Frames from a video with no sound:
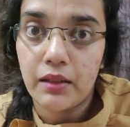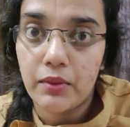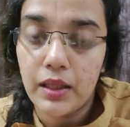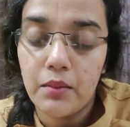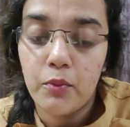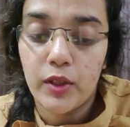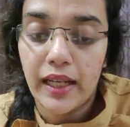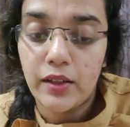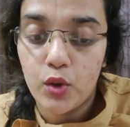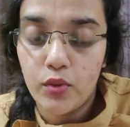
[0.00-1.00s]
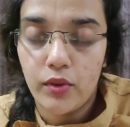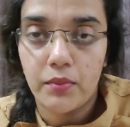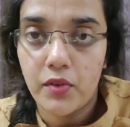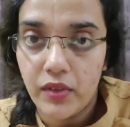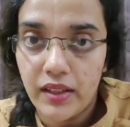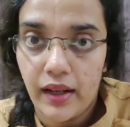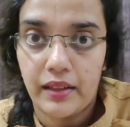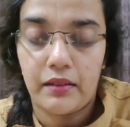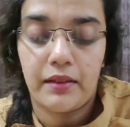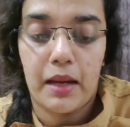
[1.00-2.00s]
that will protect you from the free
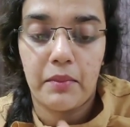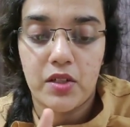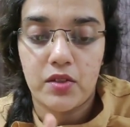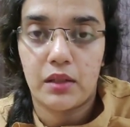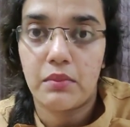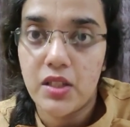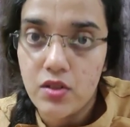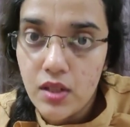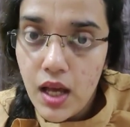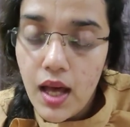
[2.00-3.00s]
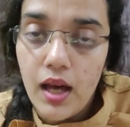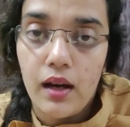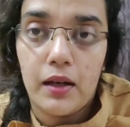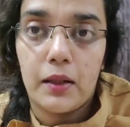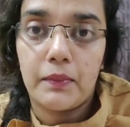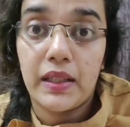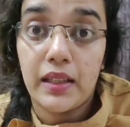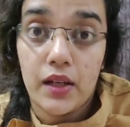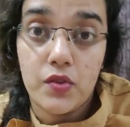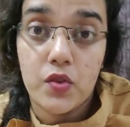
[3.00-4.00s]
radical damage. That means
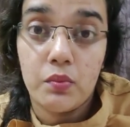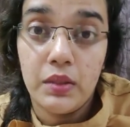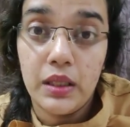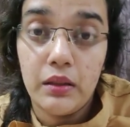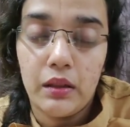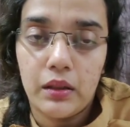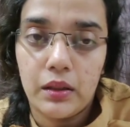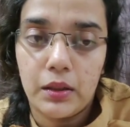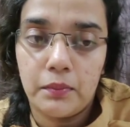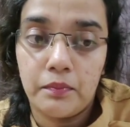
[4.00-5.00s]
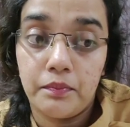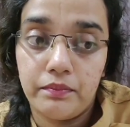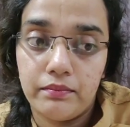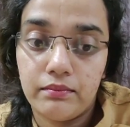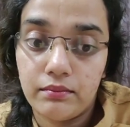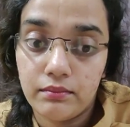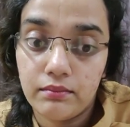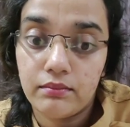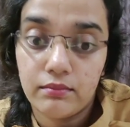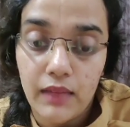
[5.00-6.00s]
it has to be
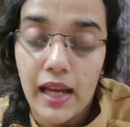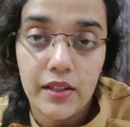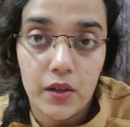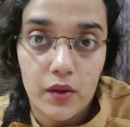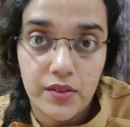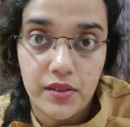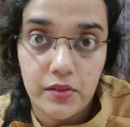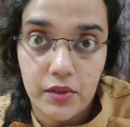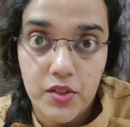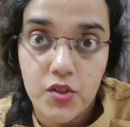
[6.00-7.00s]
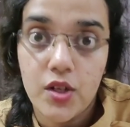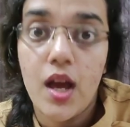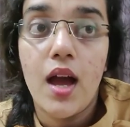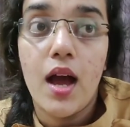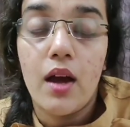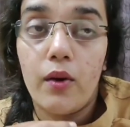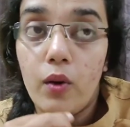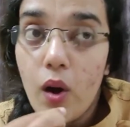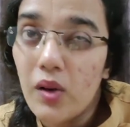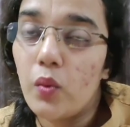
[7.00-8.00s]
antioxidant-rich.
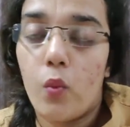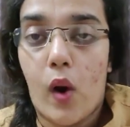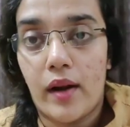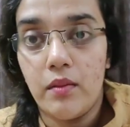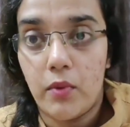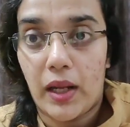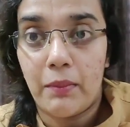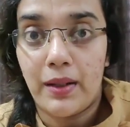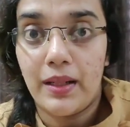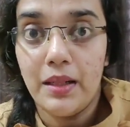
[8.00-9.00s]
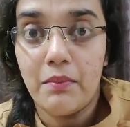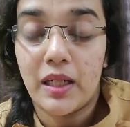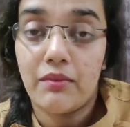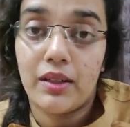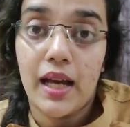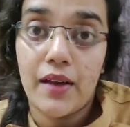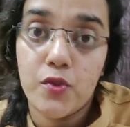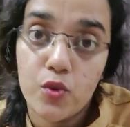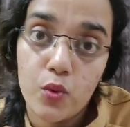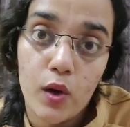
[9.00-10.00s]
Not one primarily, but if it
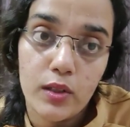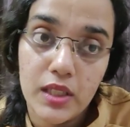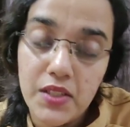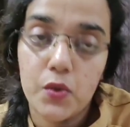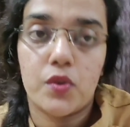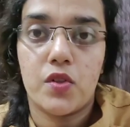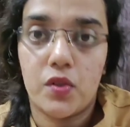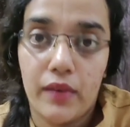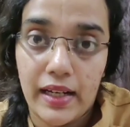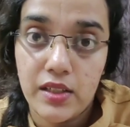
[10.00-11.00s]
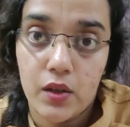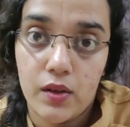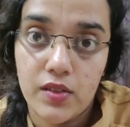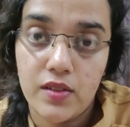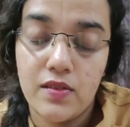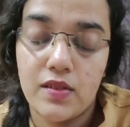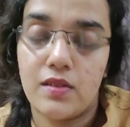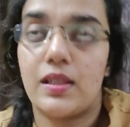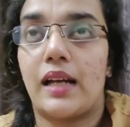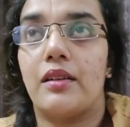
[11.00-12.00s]
has two or three sources of
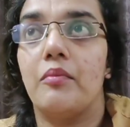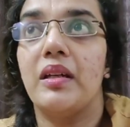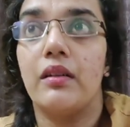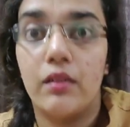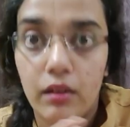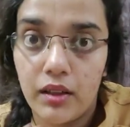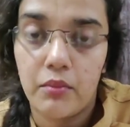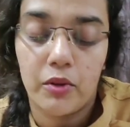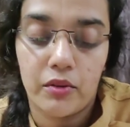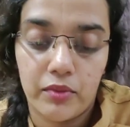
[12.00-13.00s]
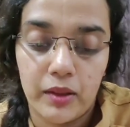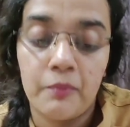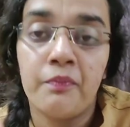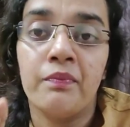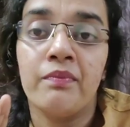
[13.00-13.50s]
antioxidants, that will be really beautiful.